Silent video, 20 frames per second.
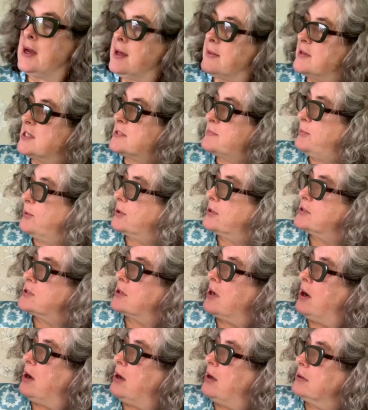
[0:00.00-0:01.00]
This book is
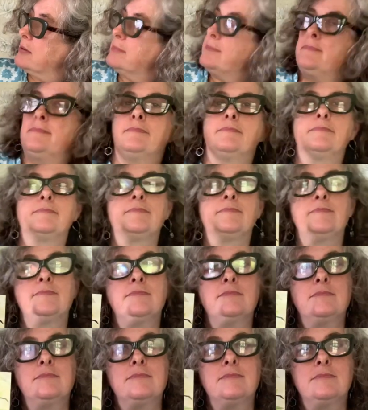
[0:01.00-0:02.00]
called
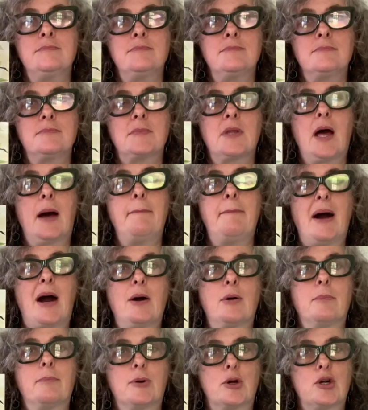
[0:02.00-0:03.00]

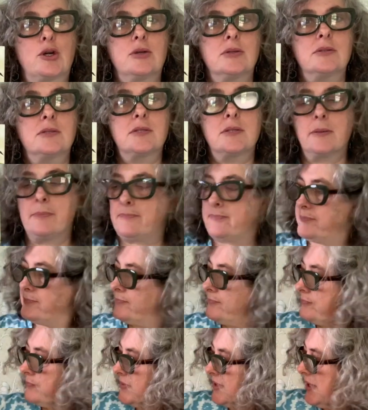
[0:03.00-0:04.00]
About Birds,
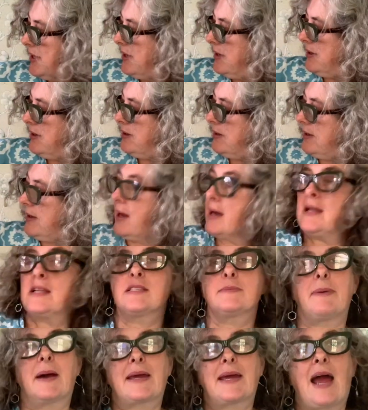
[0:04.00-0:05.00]
and it's
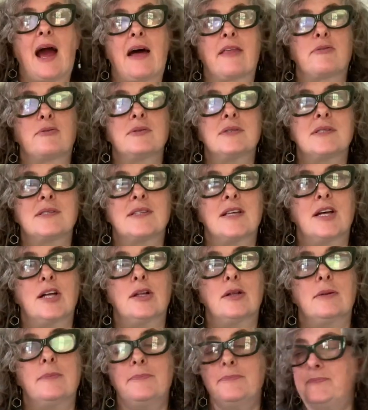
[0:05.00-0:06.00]
by Catherine Sill.